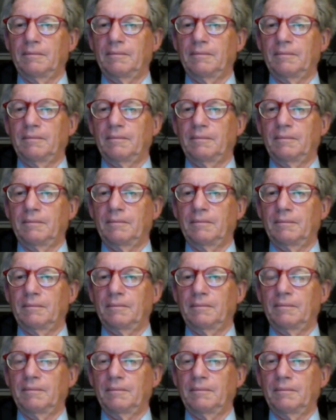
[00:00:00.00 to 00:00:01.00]

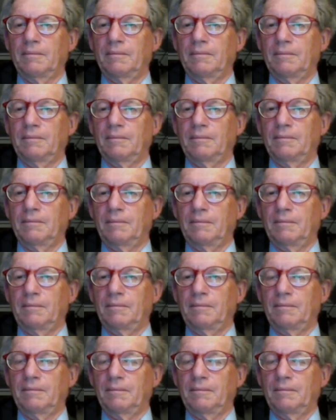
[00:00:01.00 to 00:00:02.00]

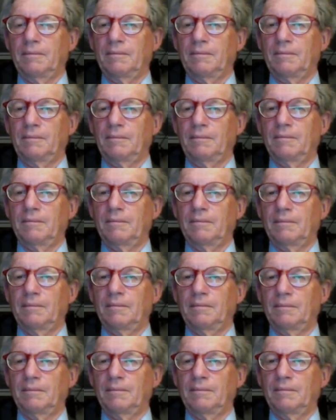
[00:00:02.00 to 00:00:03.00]

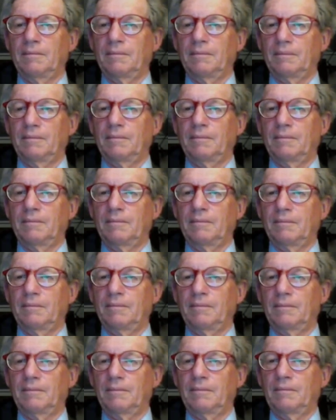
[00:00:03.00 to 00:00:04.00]

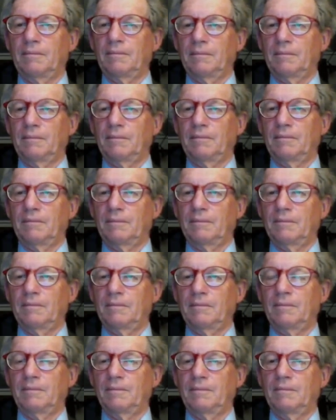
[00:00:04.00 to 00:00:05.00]

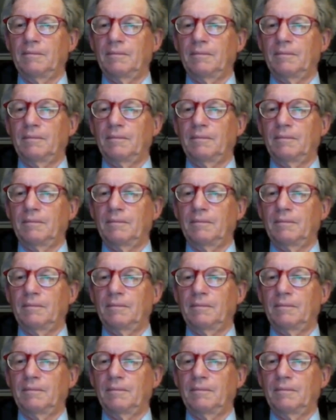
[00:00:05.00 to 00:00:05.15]
(silent)